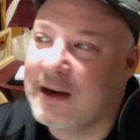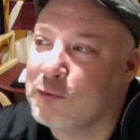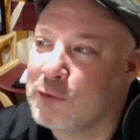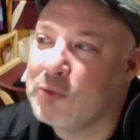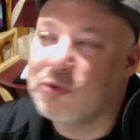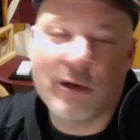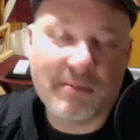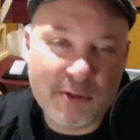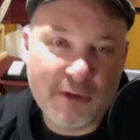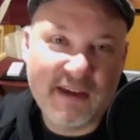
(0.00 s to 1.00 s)
road
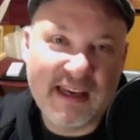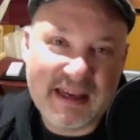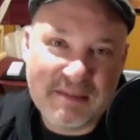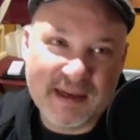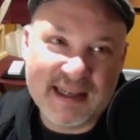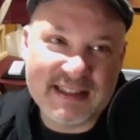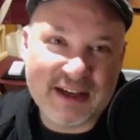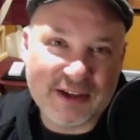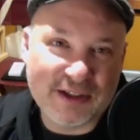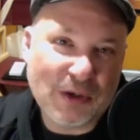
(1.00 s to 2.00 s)
trip movie, but
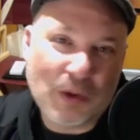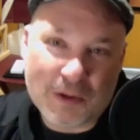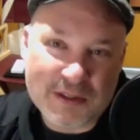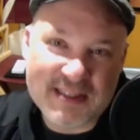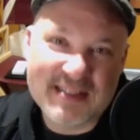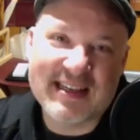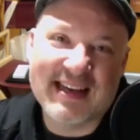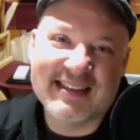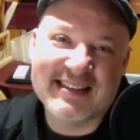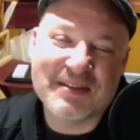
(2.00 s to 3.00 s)
on a horse.
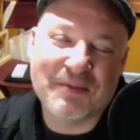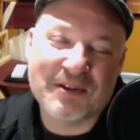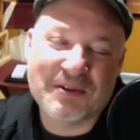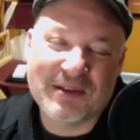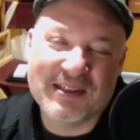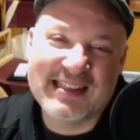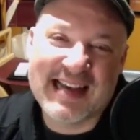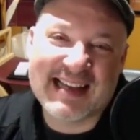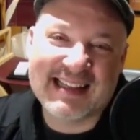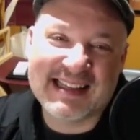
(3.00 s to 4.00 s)
And so we're
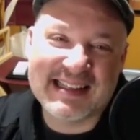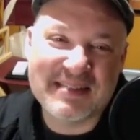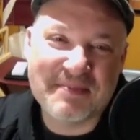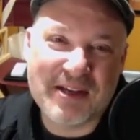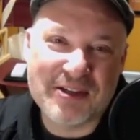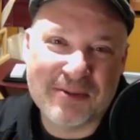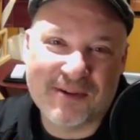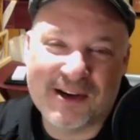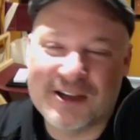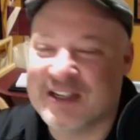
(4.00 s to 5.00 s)
tackling this major
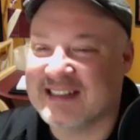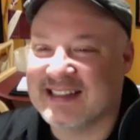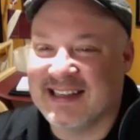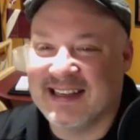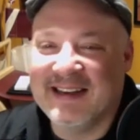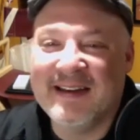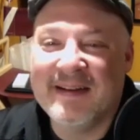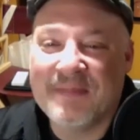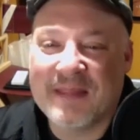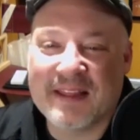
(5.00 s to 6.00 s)
project,
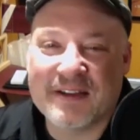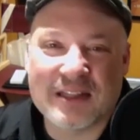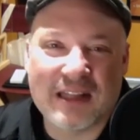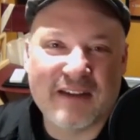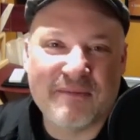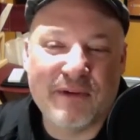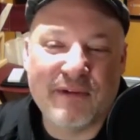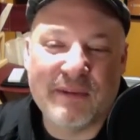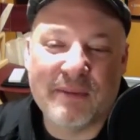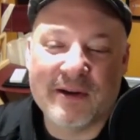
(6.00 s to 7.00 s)
and there's a lot of
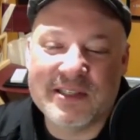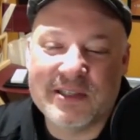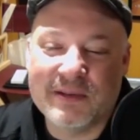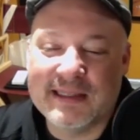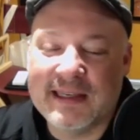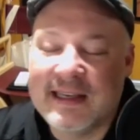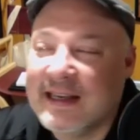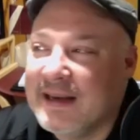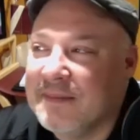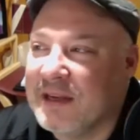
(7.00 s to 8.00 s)
moving parts to it.
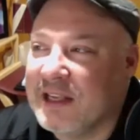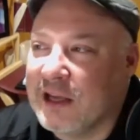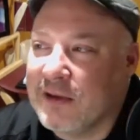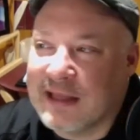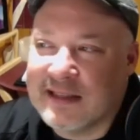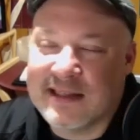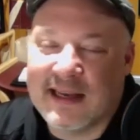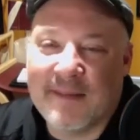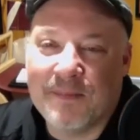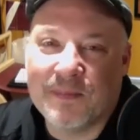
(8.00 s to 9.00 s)
But that's
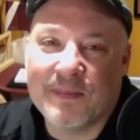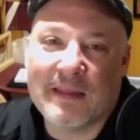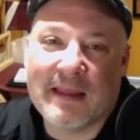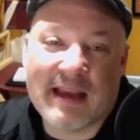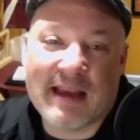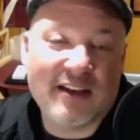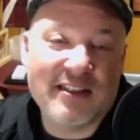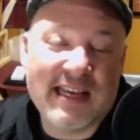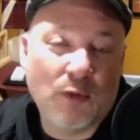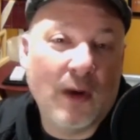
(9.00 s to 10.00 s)
that could
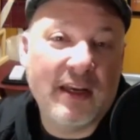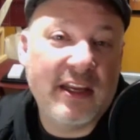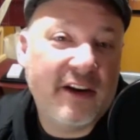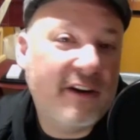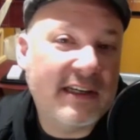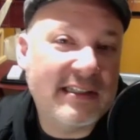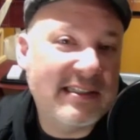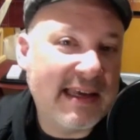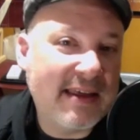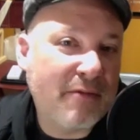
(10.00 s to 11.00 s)
take 1 year, it could
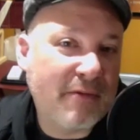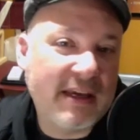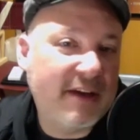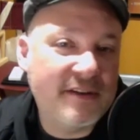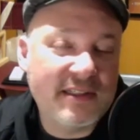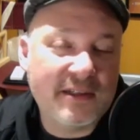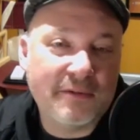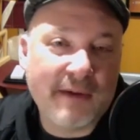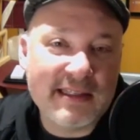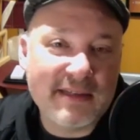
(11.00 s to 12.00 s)
take 3 years to
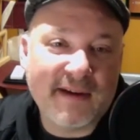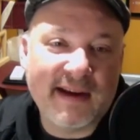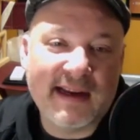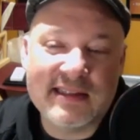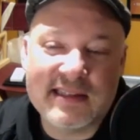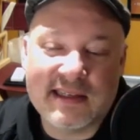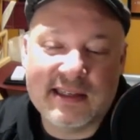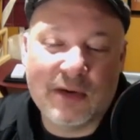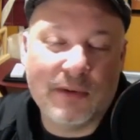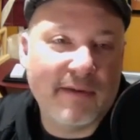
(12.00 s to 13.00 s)
raise the financing.
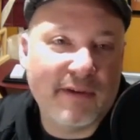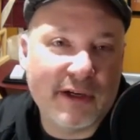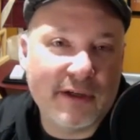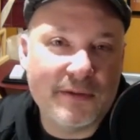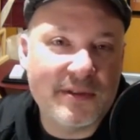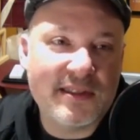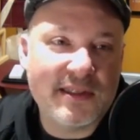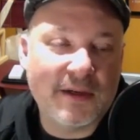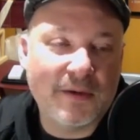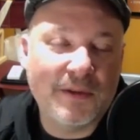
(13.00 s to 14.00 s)
No one ever knows.
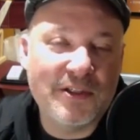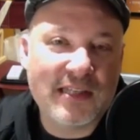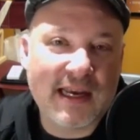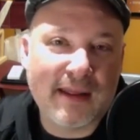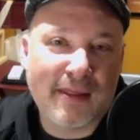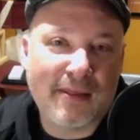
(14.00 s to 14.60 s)
So we just kind of